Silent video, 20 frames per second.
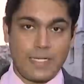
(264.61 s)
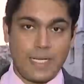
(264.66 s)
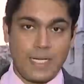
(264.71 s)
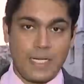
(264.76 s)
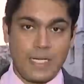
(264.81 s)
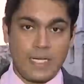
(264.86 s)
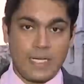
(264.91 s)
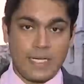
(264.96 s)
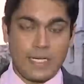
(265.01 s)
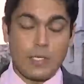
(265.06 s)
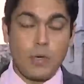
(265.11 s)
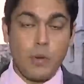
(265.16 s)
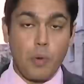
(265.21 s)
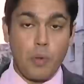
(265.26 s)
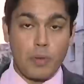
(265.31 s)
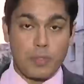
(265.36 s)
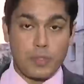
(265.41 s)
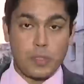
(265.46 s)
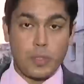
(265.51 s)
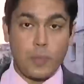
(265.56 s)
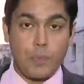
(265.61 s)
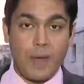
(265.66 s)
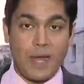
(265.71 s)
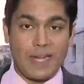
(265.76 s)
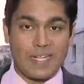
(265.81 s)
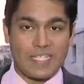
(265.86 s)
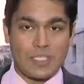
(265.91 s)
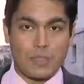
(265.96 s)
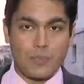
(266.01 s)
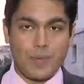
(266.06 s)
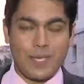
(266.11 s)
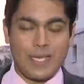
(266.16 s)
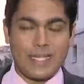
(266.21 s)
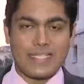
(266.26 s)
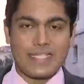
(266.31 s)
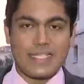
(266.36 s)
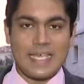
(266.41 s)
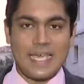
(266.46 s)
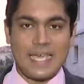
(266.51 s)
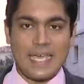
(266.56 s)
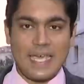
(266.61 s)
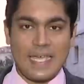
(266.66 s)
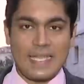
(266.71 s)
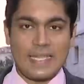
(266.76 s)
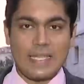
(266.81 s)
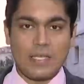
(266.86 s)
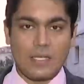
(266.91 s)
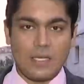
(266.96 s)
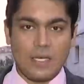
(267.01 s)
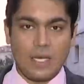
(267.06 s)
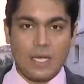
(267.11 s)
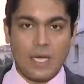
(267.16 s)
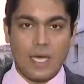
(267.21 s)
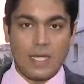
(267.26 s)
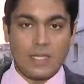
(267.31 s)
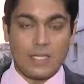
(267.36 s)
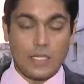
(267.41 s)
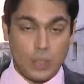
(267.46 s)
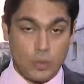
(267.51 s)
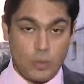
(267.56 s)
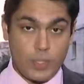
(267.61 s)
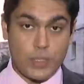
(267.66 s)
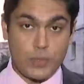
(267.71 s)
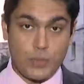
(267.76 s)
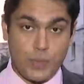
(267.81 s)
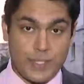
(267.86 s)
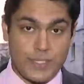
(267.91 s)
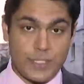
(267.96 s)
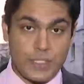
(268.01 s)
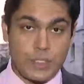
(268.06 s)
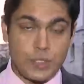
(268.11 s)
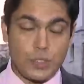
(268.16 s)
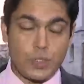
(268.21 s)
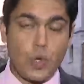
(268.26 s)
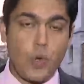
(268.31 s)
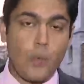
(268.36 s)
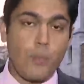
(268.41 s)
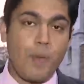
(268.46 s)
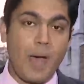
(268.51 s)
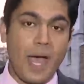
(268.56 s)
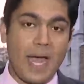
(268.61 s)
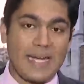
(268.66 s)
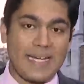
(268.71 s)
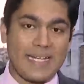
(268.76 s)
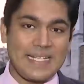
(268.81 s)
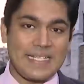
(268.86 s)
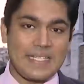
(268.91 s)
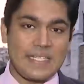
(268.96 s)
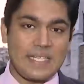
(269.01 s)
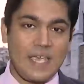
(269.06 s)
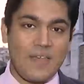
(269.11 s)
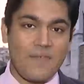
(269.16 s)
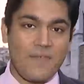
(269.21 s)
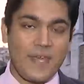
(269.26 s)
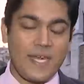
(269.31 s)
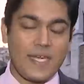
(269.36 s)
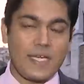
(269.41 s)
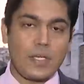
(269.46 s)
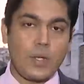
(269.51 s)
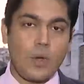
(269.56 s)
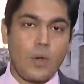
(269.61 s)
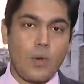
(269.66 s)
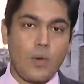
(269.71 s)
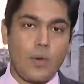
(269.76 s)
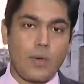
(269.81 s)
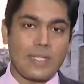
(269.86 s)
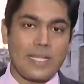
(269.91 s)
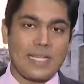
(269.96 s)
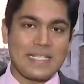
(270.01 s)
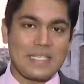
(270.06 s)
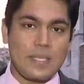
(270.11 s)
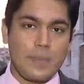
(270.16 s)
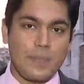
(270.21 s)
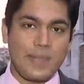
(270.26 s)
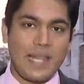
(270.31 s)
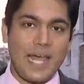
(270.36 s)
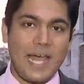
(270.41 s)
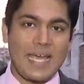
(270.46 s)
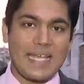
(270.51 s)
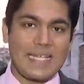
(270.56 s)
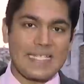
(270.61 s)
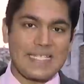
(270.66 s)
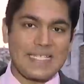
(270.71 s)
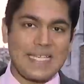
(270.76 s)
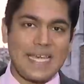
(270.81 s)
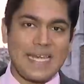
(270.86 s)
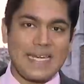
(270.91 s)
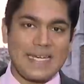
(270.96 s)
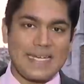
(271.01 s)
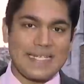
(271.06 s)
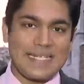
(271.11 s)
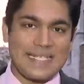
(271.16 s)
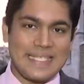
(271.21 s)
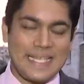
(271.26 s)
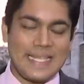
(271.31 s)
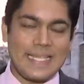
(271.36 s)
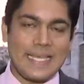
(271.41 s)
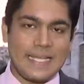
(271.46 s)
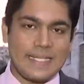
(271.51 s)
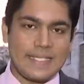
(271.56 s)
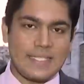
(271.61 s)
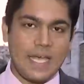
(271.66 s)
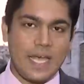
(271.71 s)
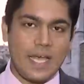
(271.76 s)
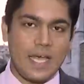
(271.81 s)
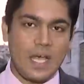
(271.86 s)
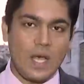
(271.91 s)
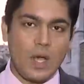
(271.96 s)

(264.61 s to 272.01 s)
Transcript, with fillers: Uh, he also participates in uh, the U S President Joe Biden's event on supply chain resilience. Uh,